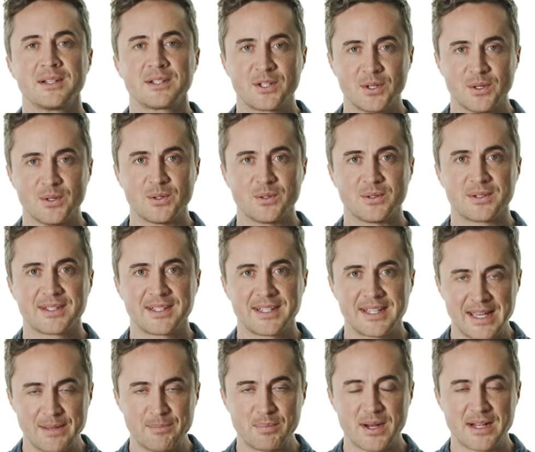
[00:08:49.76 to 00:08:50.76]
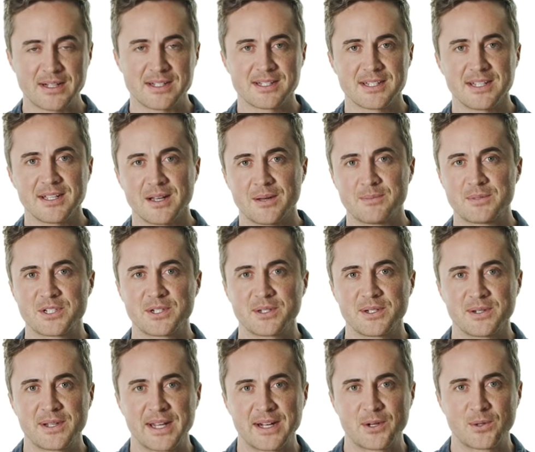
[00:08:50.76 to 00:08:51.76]
Cool. Keep practicing. I'm sure
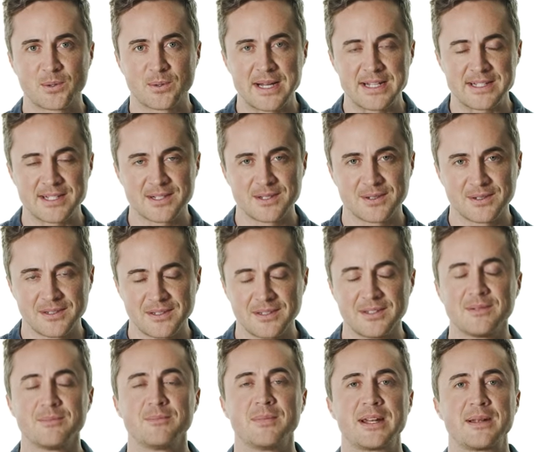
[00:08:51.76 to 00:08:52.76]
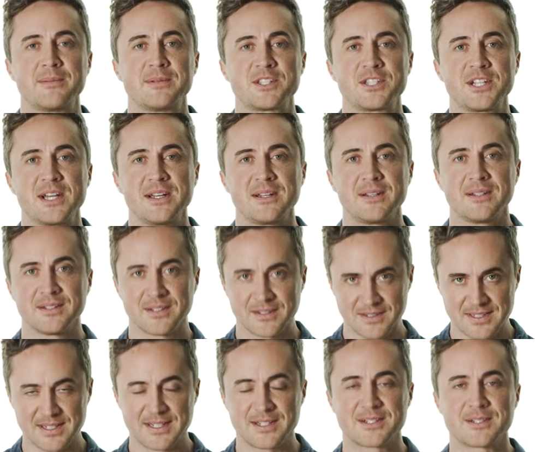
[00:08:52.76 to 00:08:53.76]
you'll get a great score. My name is Jay. I'll
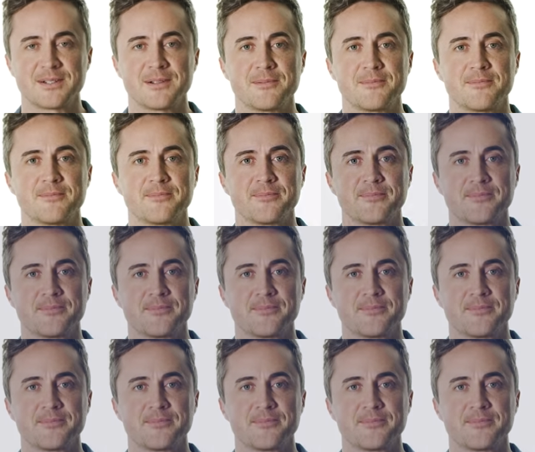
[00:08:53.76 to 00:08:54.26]
see you soon.